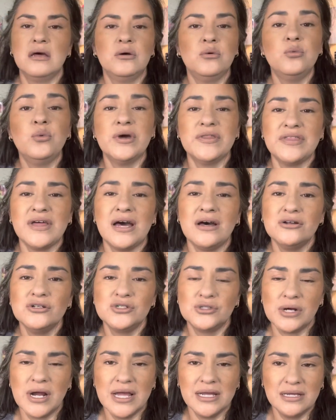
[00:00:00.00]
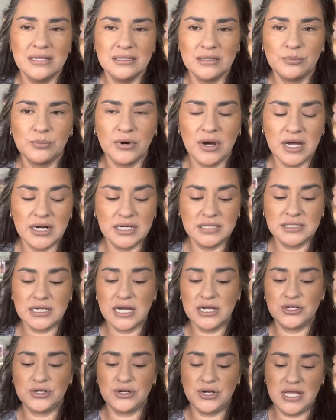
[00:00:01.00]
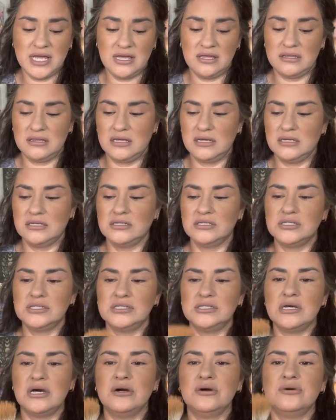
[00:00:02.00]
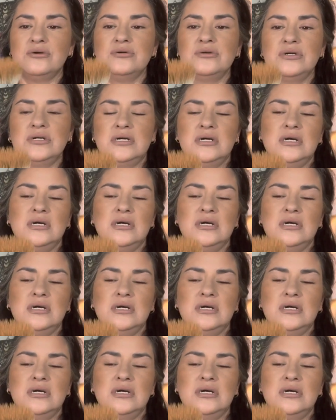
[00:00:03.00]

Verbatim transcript: without dragging the product underneath. So